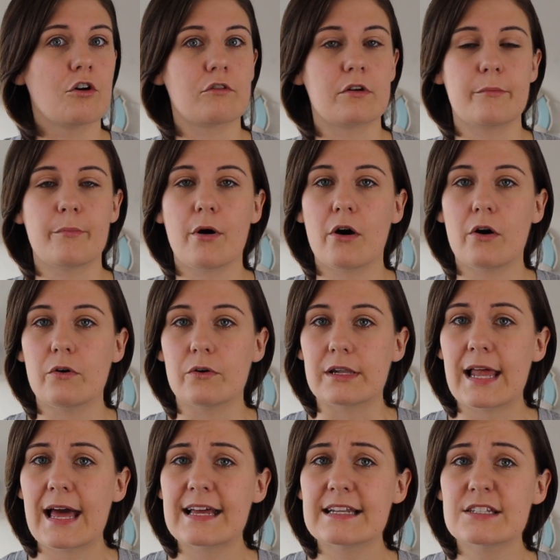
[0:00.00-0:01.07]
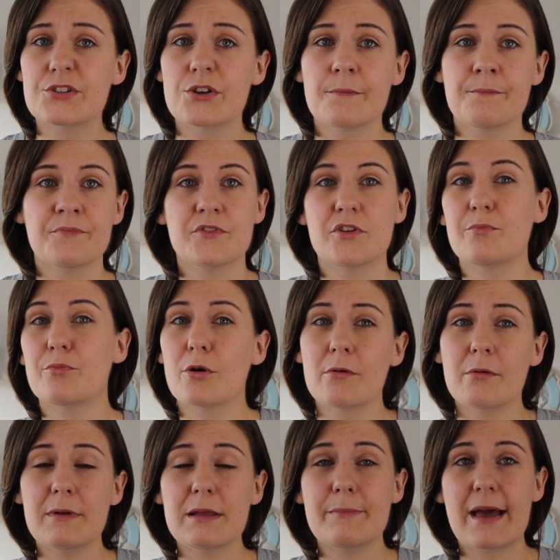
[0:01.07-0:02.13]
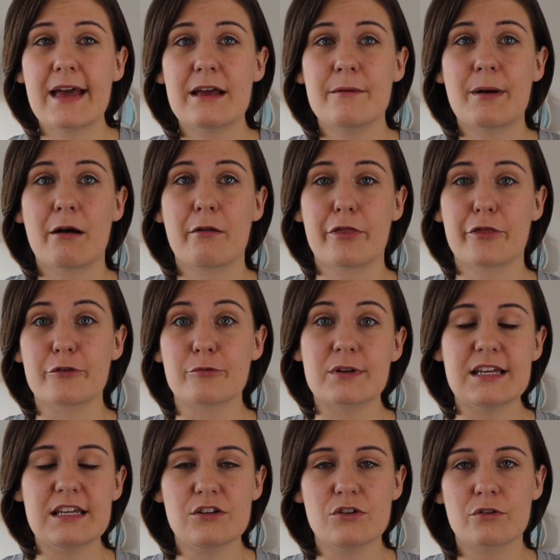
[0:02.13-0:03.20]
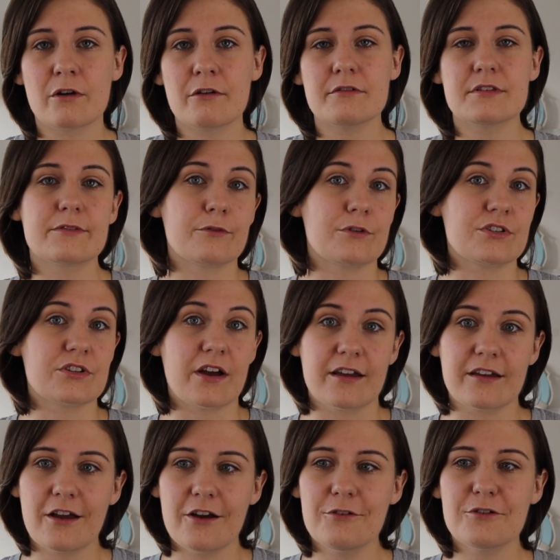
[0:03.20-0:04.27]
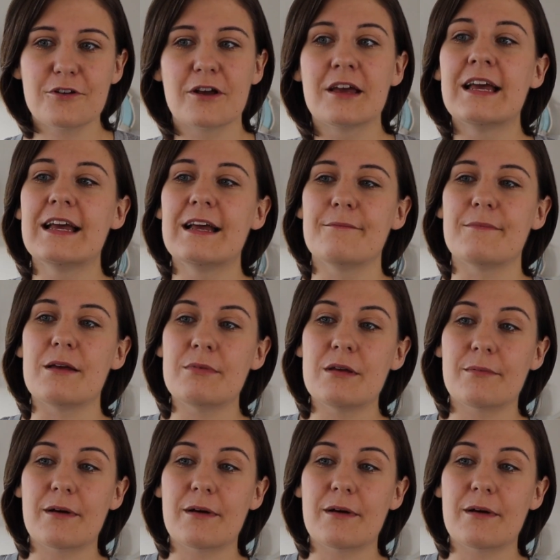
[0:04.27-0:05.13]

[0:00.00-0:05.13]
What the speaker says: or a bar on land. You probably pay about €3 for a Diet Coke, maybe